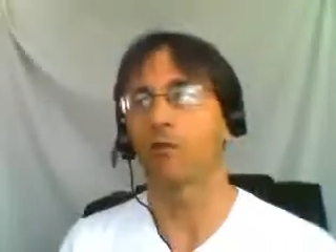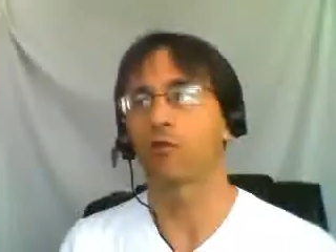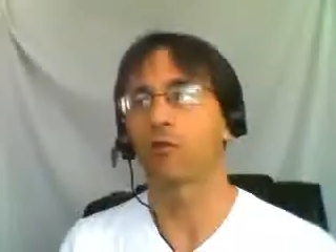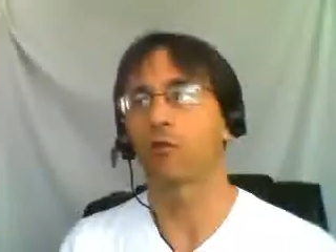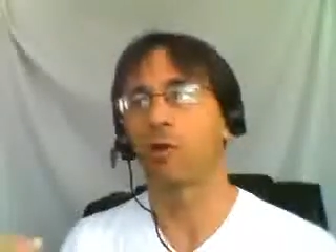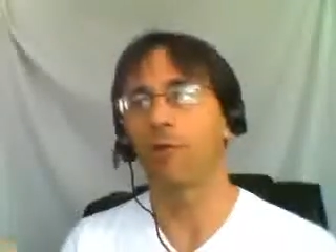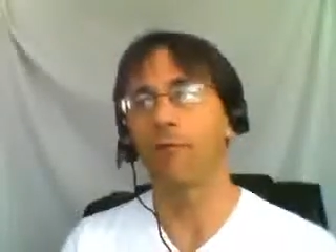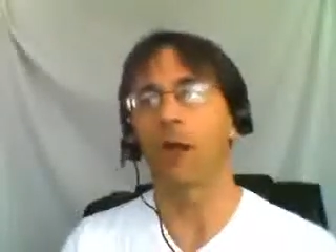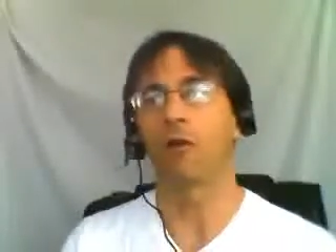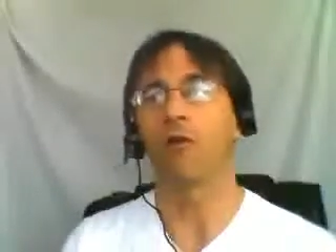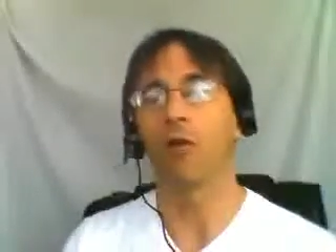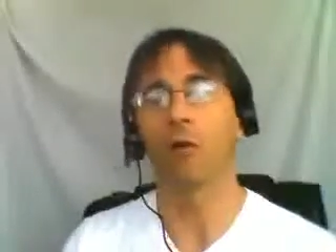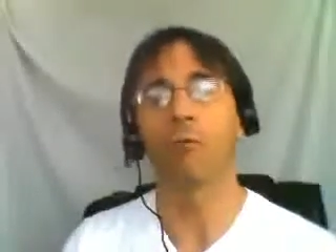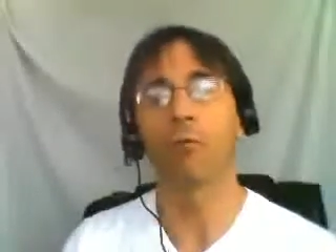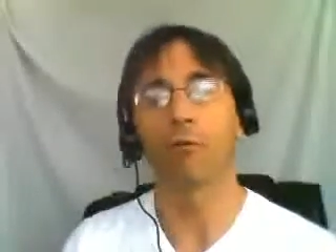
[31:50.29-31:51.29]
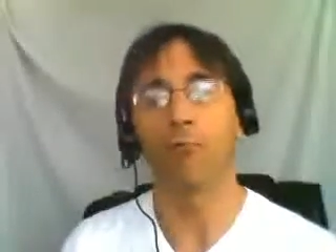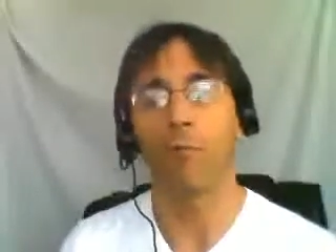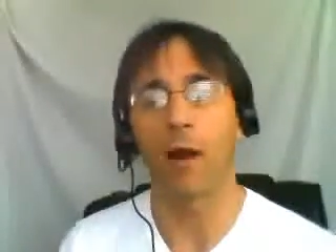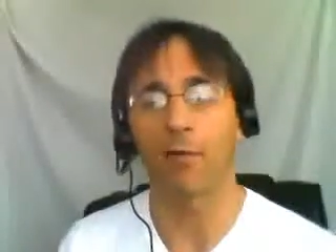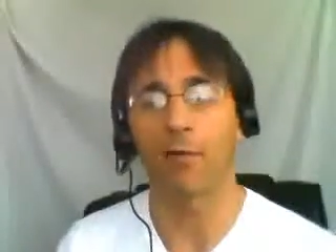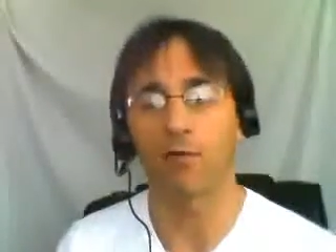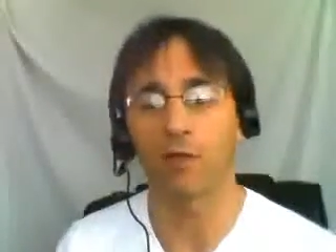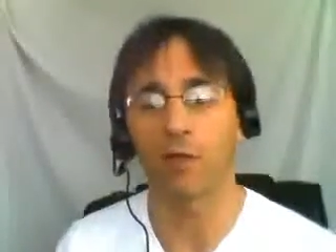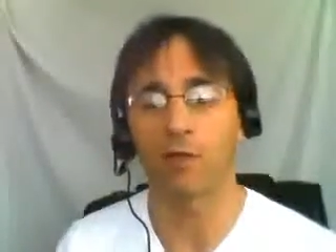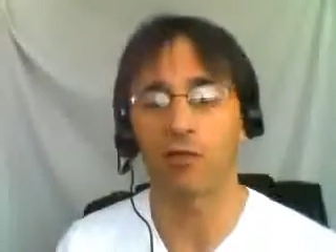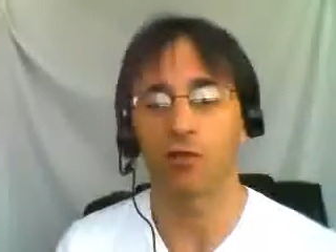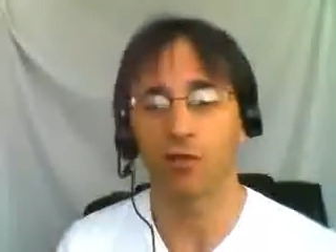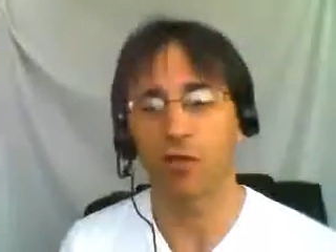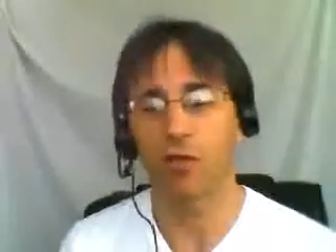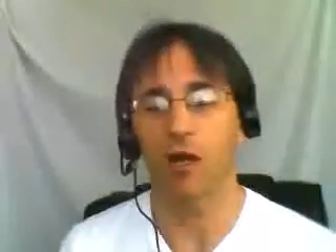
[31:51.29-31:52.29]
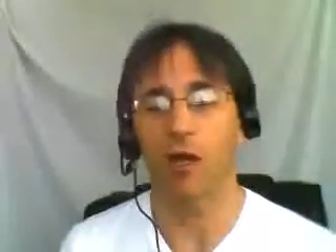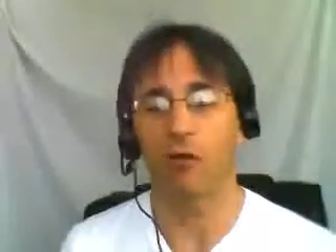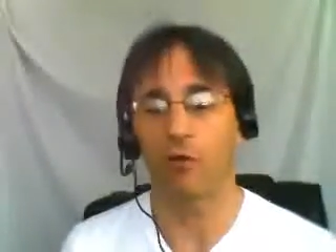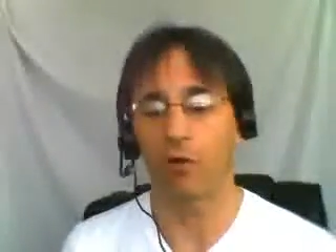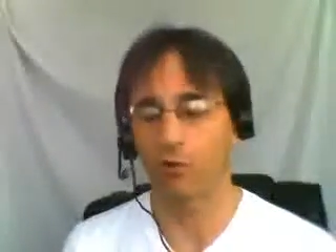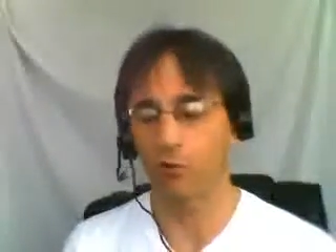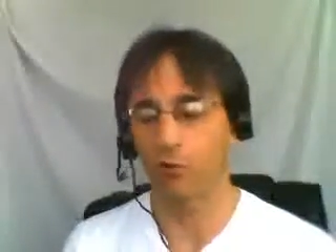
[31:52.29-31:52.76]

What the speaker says: so we've got a number of micro stations that carry it.